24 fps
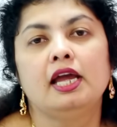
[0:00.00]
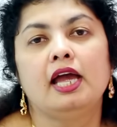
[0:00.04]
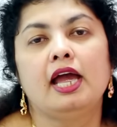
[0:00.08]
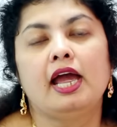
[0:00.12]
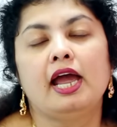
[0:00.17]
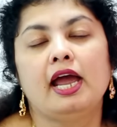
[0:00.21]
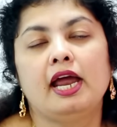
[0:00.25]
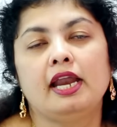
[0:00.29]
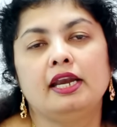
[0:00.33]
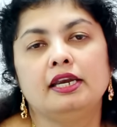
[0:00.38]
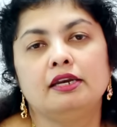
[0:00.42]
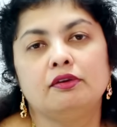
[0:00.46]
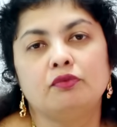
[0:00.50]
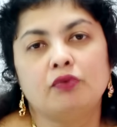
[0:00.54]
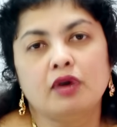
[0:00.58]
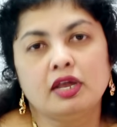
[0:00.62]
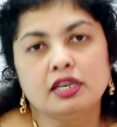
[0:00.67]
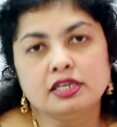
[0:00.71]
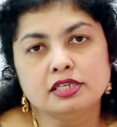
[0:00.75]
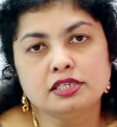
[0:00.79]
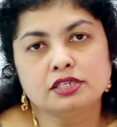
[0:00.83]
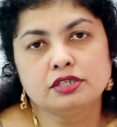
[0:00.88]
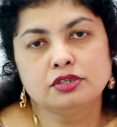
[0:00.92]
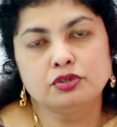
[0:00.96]
And
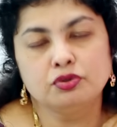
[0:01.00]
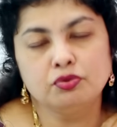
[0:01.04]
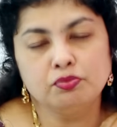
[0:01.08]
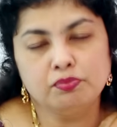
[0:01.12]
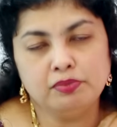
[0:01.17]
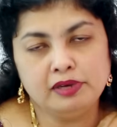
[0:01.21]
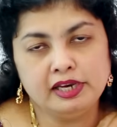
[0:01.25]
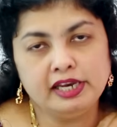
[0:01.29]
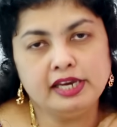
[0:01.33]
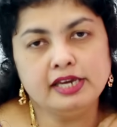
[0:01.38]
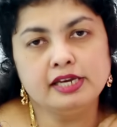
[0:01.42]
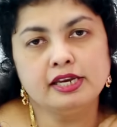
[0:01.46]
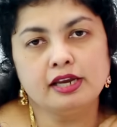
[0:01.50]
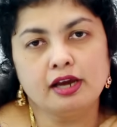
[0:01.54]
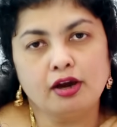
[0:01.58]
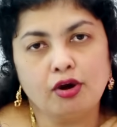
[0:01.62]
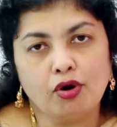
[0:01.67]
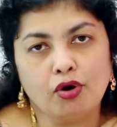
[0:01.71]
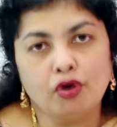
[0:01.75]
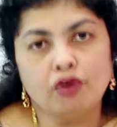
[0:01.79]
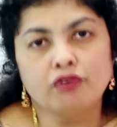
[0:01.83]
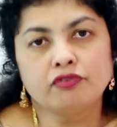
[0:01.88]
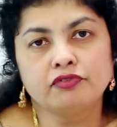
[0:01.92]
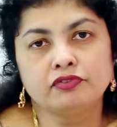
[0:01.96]
once you bleed
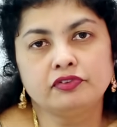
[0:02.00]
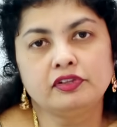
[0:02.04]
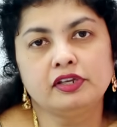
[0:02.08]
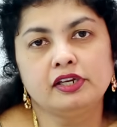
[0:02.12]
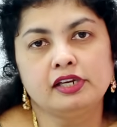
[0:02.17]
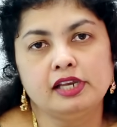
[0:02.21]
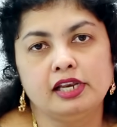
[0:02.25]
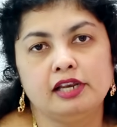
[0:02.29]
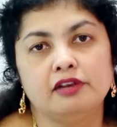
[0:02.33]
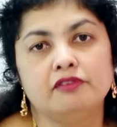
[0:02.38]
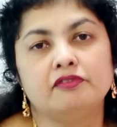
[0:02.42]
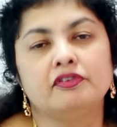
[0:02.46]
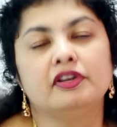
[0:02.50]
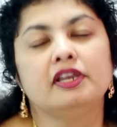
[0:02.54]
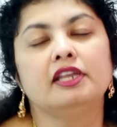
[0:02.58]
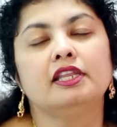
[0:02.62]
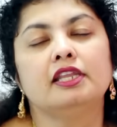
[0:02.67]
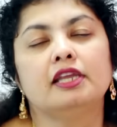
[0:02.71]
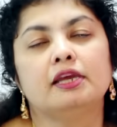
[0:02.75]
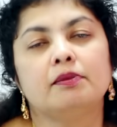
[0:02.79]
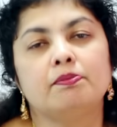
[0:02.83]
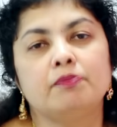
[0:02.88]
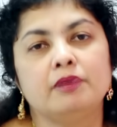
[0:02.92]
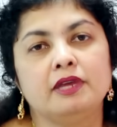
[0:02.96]
off the delivery,
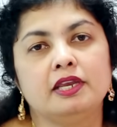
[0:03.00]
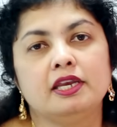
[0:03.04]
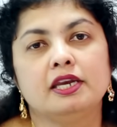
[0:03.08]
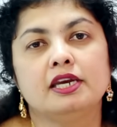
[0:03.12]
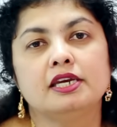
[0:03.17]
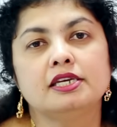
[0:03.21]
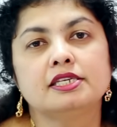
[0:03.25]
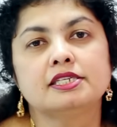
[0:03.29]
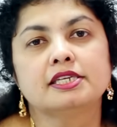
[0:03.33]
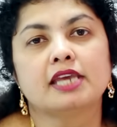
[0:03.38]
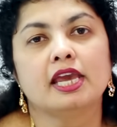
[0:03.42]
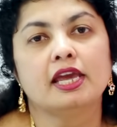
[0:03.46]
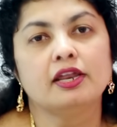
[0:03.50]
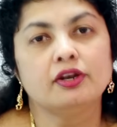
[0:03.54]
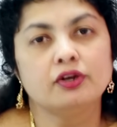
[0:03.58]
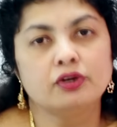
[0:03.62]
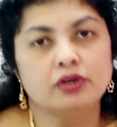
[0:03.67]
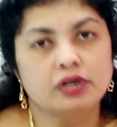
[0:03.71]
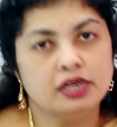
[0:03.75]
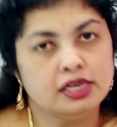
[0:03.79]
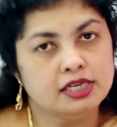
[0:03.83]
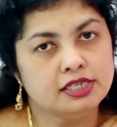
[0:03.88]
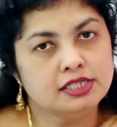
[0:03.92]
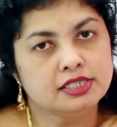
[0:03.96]
the periods can
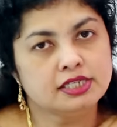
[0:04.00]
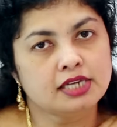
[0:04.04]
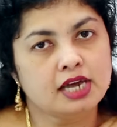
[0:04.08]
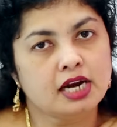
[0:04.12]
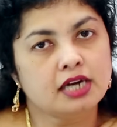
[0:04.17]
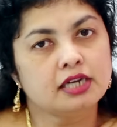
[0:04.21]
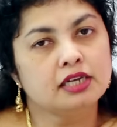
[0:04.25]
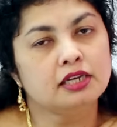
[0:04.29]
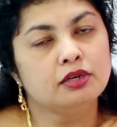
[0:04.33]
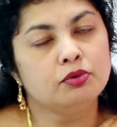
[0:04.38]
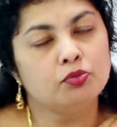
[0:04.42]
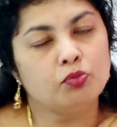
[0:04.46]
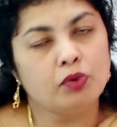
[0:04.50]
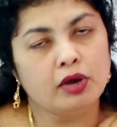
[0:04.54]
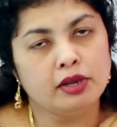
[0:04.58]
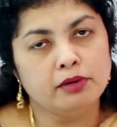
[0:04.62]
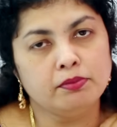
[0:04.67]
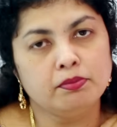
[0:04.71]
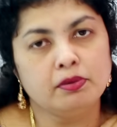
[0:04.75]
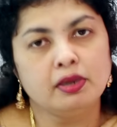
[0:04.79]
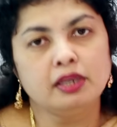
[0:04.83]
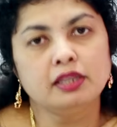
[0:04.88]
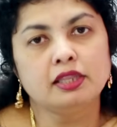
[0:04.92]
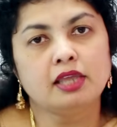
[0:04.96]
restart in 1
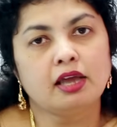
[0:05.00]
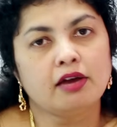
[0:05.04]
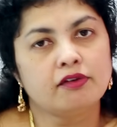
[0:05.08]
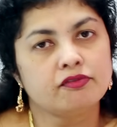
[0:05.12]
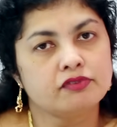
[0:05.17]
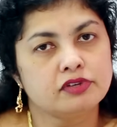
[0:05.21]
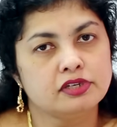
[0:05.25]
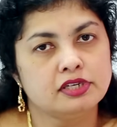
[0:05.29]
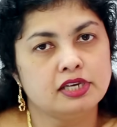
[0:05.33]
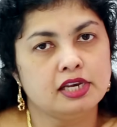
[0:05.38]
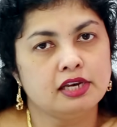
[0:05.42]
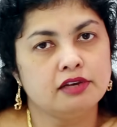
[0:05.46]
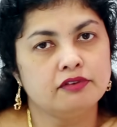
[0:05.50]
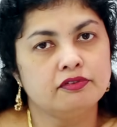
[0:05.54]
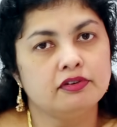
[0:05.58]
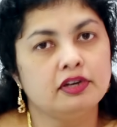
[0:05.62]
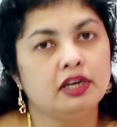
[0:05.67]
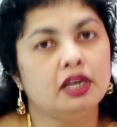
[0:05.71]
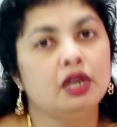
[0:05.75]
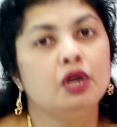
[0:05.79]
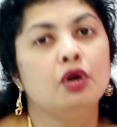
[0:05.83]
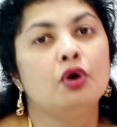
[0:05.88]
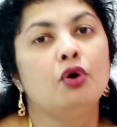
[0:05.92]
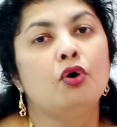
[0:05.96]
month after
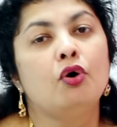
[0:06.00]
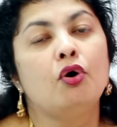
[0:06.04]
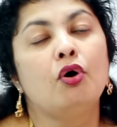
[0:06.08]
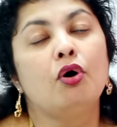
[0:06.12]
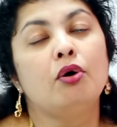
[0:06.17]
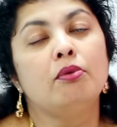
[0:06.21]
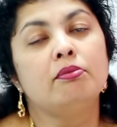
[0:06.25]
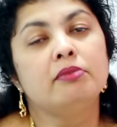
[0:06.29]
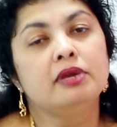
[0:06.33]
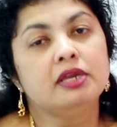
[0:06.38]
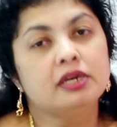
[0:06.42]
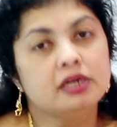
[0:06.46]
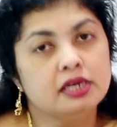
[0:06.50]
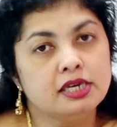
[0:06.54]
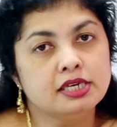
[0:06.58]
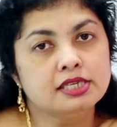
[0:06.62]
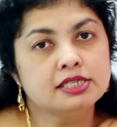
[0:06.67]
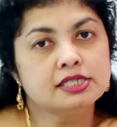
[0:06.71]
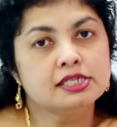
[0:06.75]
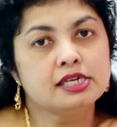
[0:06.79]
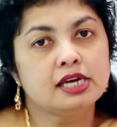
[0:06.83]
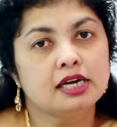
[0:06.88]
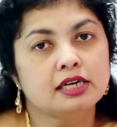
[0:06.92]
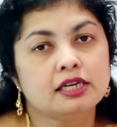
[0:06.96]
delivery or may
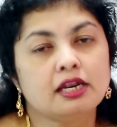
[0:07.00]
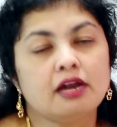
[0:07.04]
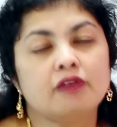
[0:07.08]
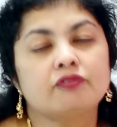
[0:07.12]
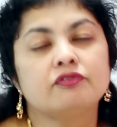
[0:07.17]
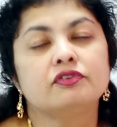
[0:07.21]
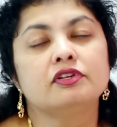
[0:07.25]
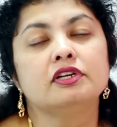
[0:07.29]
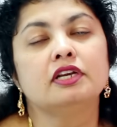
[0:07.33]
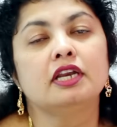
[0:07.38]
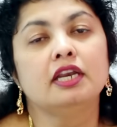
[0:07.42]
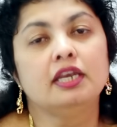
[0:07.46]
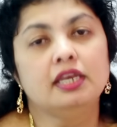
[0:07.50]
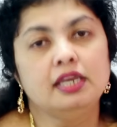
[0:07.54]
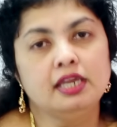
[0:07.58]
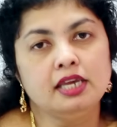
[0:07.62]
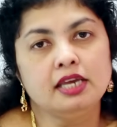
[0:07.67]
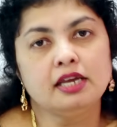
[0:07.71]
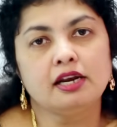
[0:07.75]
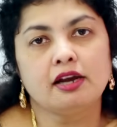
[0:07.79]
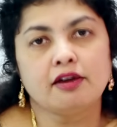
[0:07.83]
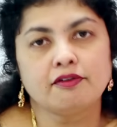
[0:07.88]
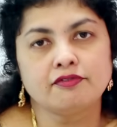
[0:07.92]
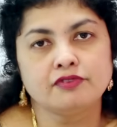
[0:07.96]
restart after a
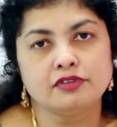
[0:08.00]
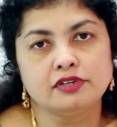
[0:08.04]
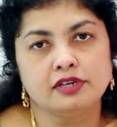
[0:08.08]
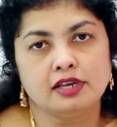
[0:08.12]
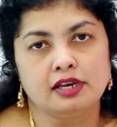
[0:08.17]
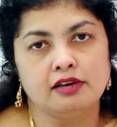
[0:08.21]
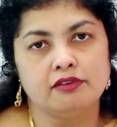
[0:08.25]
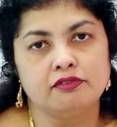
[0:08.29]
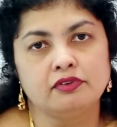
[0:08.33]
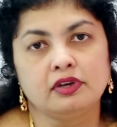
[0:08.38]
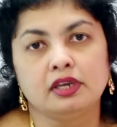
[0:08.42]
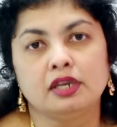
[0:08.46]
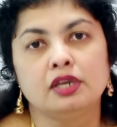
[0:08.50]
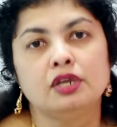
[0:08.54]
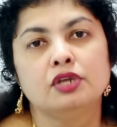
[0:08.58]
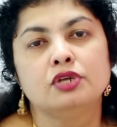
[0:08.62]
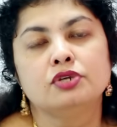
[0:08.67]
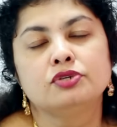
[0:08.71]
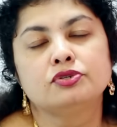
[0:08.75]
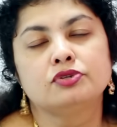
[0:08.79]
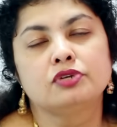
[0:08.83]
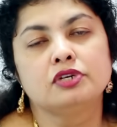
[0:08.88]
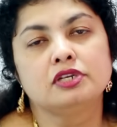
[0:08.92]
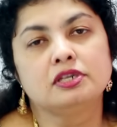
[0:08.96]
year after delivery.
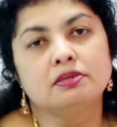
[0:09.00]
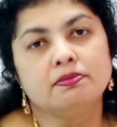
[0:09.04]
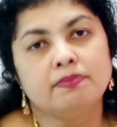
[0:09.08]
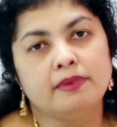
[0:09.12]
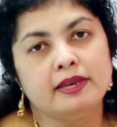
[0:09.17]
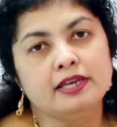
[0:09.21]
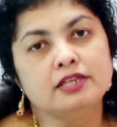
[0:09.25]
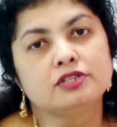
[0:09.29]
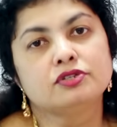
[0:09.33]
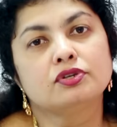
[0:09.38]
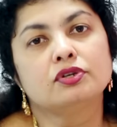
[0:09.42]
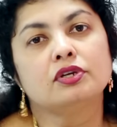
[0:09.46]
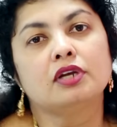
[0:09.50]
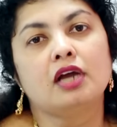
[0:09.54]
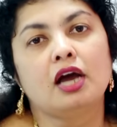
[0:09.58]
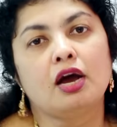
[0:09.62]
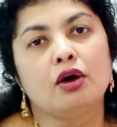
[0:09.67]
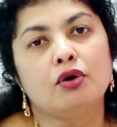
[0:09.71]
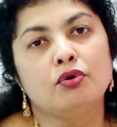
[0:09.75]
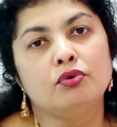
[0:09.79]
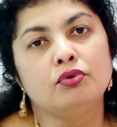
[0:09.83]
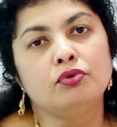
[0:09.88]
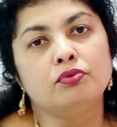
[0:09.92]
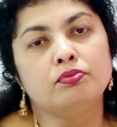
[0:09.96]
So it depends on
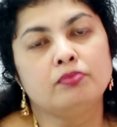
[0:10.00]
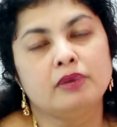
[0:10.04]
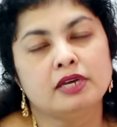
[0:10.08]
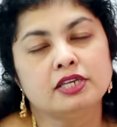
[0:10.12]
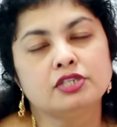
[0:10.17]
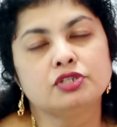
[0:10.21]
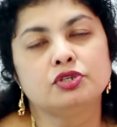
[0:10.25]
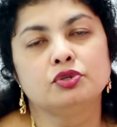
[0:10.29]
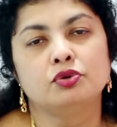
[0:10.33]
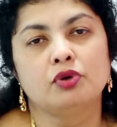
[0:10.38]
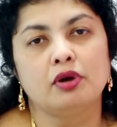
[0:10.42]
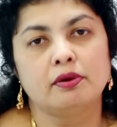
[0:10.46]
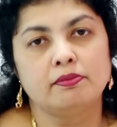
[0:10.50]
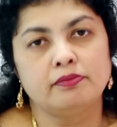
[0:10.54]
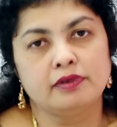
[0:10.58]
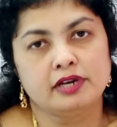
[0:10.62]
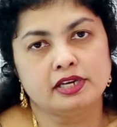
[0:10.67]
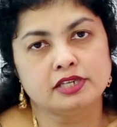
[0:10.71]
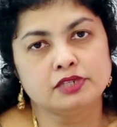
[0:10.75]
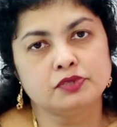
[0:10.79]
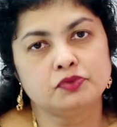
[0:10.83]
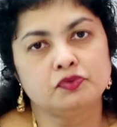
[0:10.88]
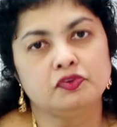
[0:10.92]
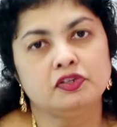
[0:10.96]
how much you are
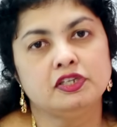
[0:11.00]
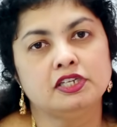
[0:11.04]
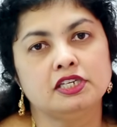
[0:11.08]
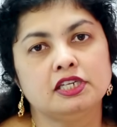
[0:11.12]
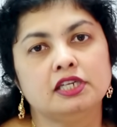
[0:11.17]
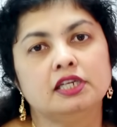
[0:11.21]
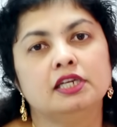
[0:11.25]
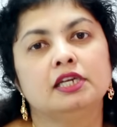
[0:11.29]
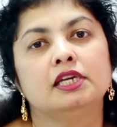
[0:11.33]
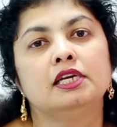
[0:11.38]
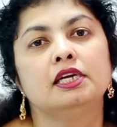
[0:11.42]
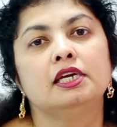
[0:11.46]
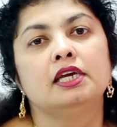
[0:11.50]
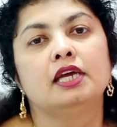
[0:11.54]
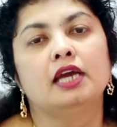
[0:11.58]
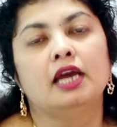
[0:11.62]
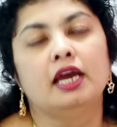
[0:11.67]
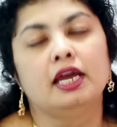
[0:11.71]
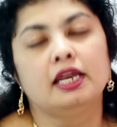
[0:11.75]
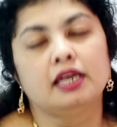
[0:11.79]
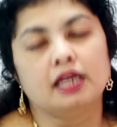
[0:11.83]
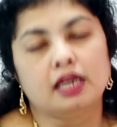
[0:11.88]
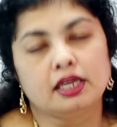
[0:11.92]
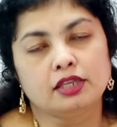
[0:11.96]
breastfeeding
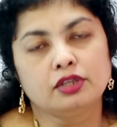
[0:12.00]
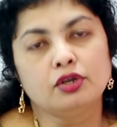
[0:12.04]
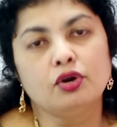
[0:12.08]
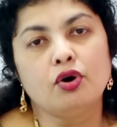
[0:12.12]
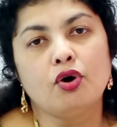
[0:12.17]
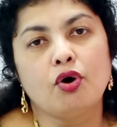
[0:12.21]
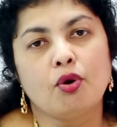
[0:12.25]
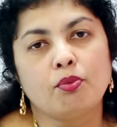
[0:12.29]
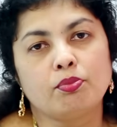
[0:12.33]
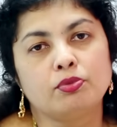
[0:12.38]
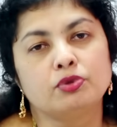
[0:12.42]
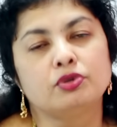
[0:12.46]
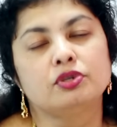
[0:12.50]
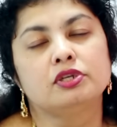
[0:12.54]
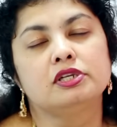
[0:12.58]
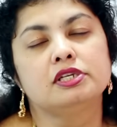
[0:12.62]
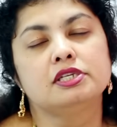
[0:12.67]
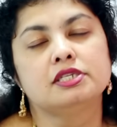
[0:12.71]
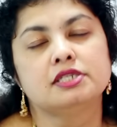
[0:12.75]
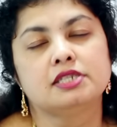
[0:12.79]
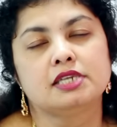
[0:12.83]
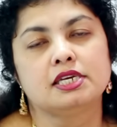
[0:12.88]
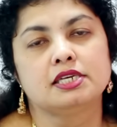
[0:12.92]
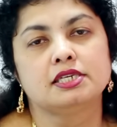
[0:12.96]
and other hormonal
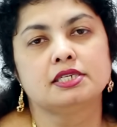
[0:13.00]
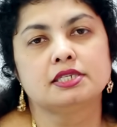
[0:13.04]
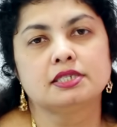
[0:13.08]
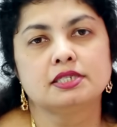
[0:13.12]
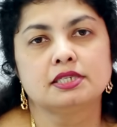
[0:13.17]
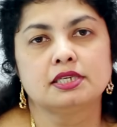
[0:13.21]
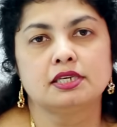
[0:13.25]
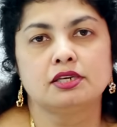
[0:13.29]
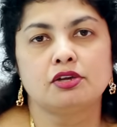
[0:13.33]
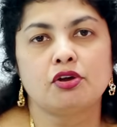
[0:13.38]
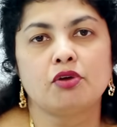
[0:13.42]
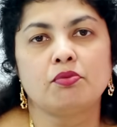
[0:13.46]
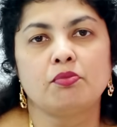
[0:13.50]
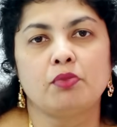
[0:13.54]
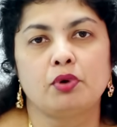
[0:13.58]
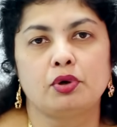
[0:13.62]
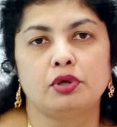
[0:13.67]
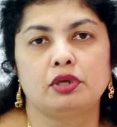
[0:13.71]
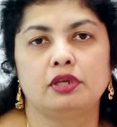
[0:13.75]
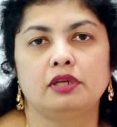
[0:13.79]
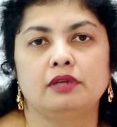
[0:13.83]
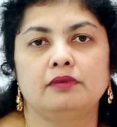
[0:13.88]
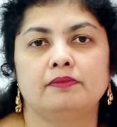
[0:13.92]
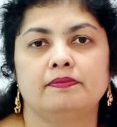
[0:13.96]
status in your
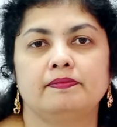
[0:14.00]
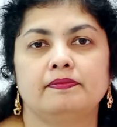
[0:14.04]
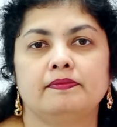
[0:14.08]
body.